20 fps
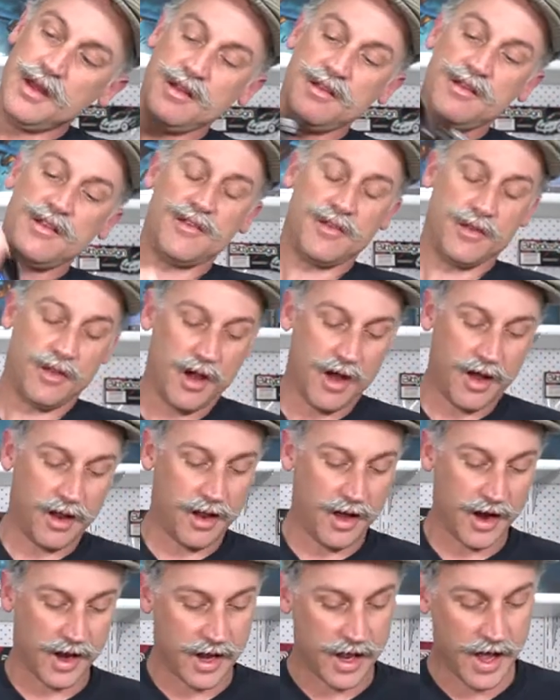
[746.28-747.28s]
Just light
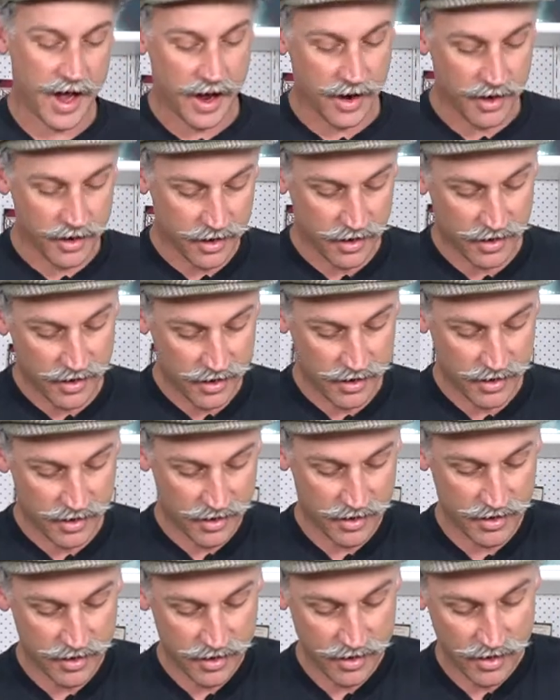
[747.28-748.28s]
like that
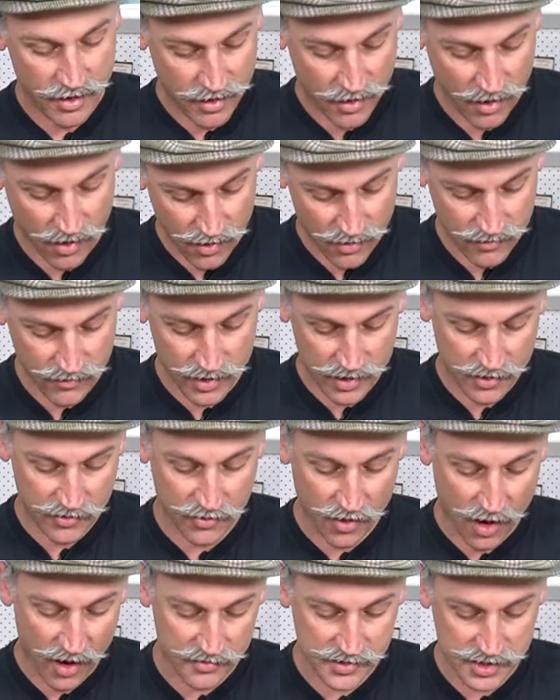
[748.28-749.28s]
over the
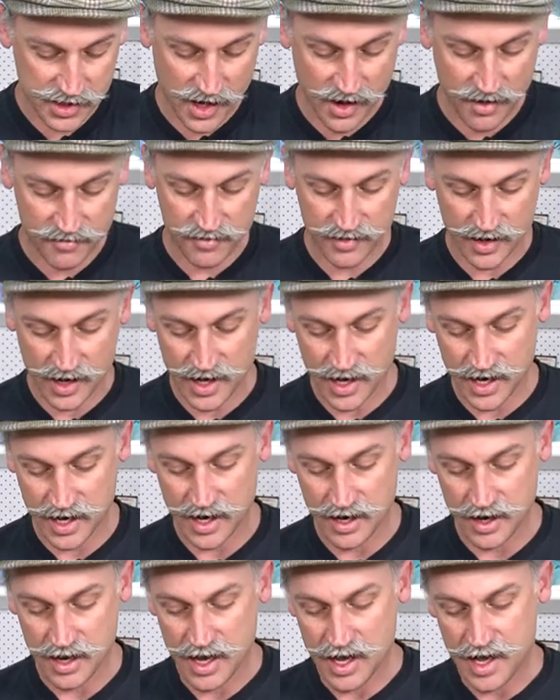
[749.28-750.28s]
drive shafts, and
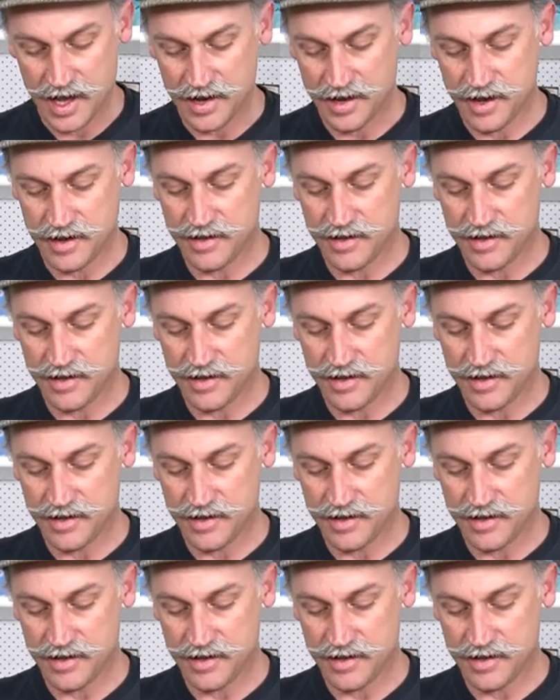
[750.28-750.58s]
again the